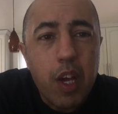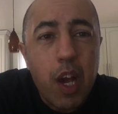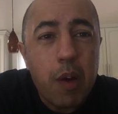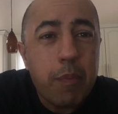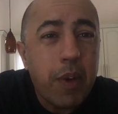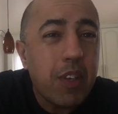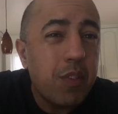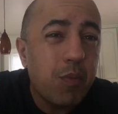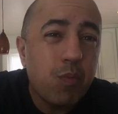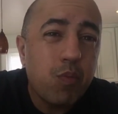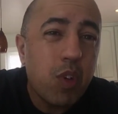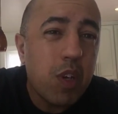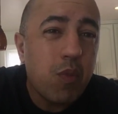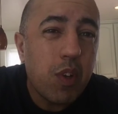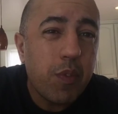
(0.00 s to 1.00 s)
I've made some
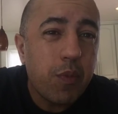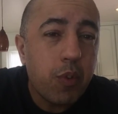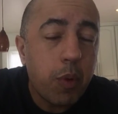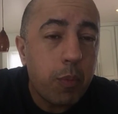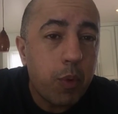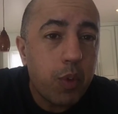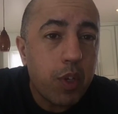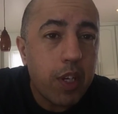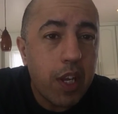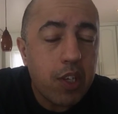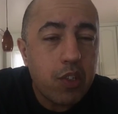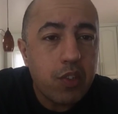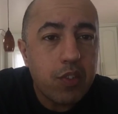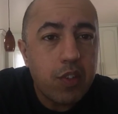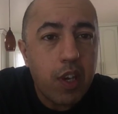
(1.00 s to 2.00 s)
really, really phenomenal
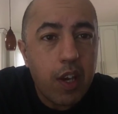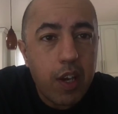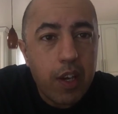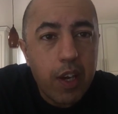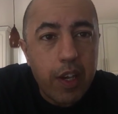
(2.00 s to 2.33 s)
connections here,